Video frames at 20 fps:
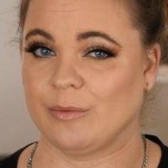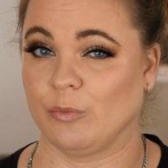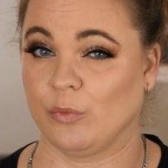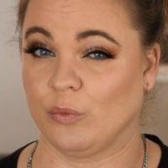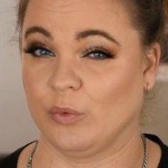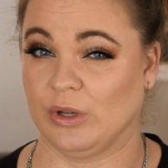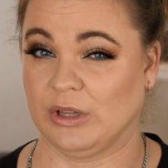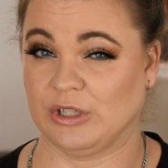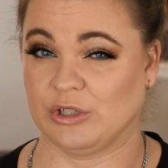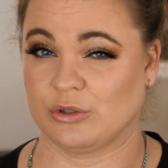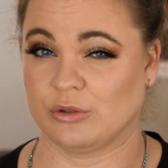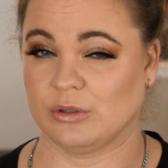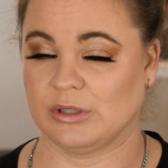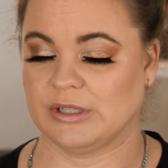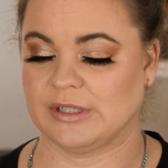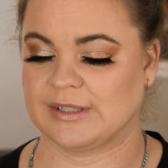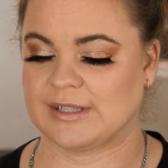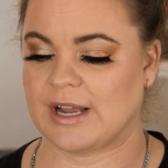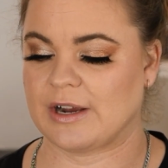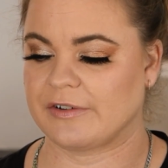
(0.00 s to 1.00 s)
I'm really truly
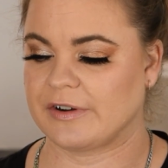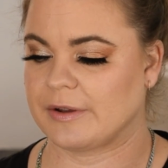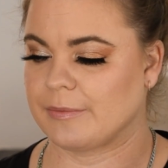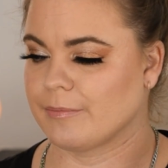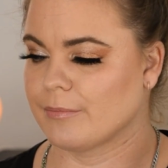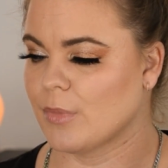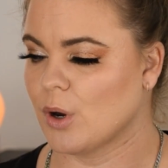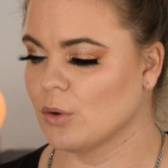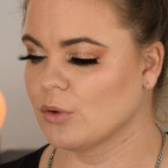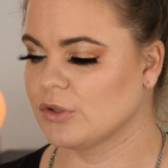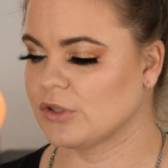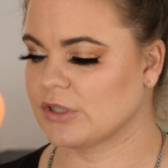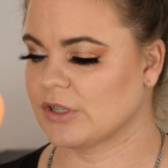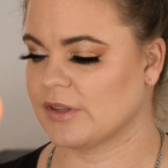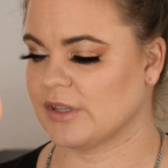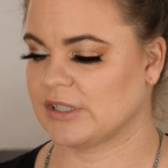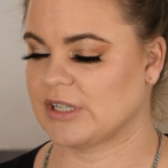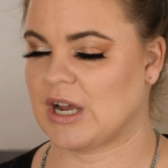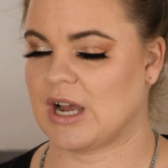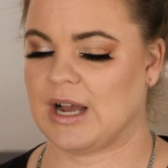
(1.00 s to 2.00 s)
desiring. Most of
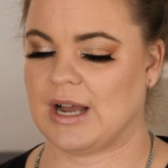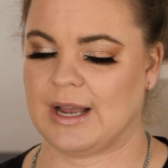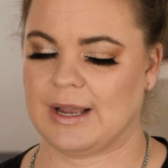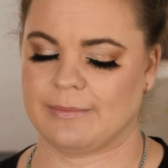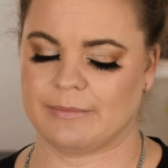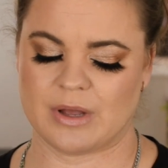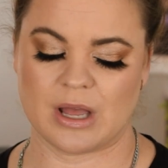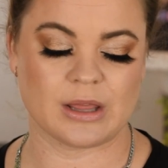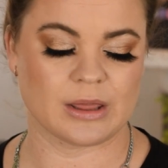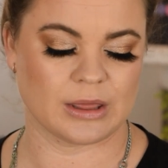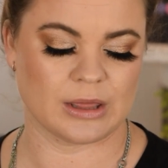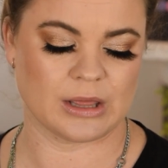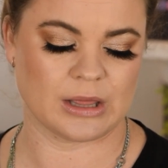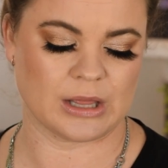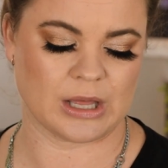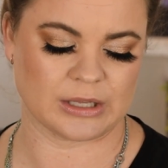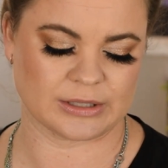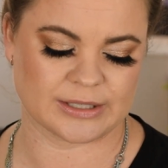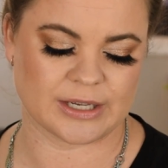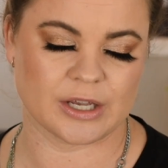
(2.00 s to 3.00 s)
the time,
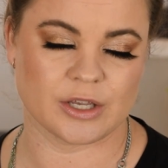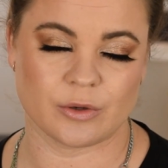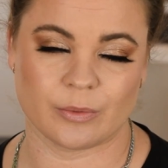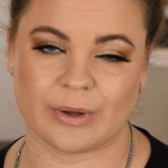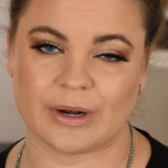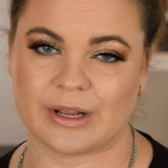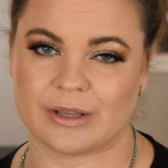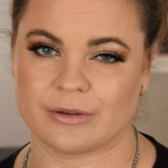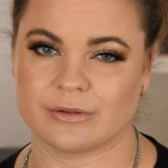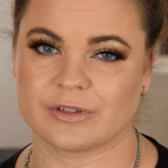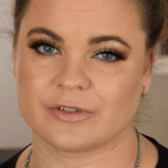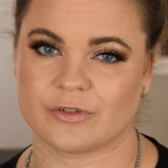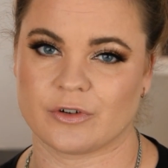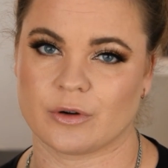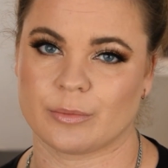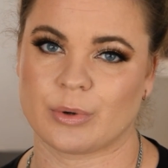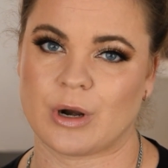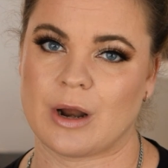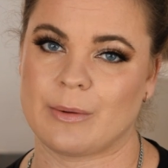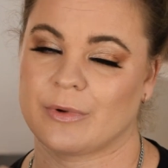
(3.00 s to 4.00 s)
I'll tell you what I use for
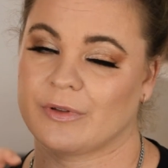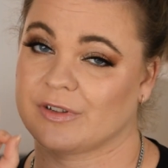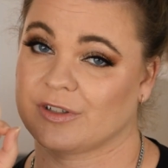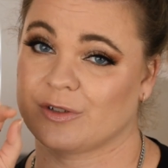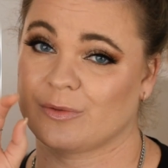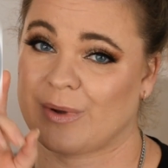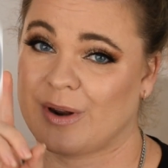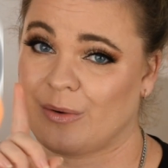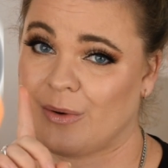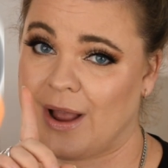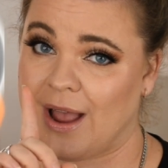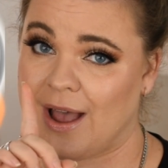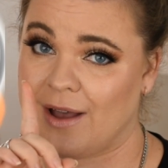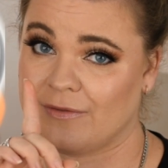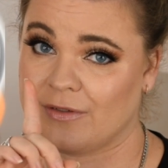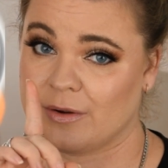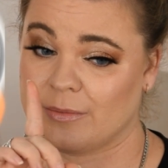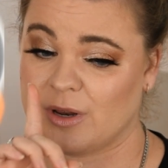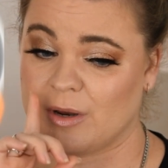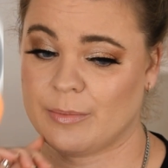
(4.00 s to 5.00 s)
a primer. This is why I don't have
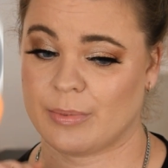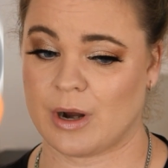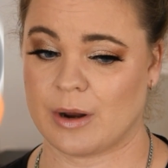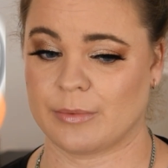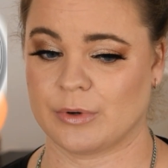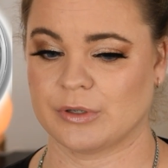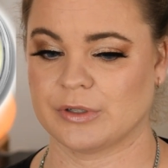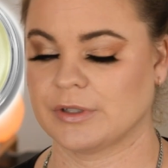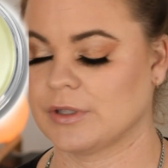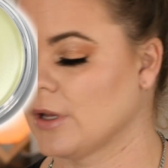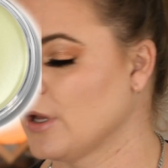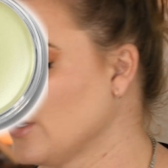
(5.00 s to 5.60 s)
very many primers.